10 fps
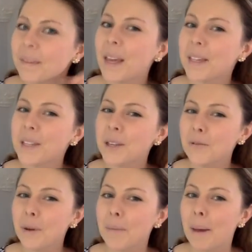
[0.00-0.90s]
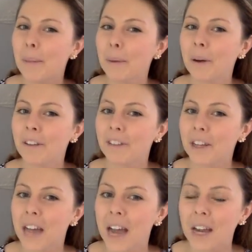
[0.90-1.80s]
Do you remember what a Venn
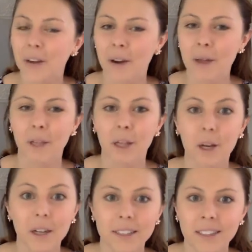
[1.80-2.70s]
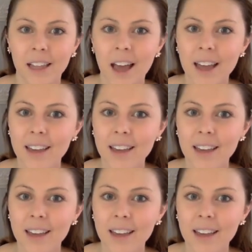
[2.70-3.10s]
diagram looks like?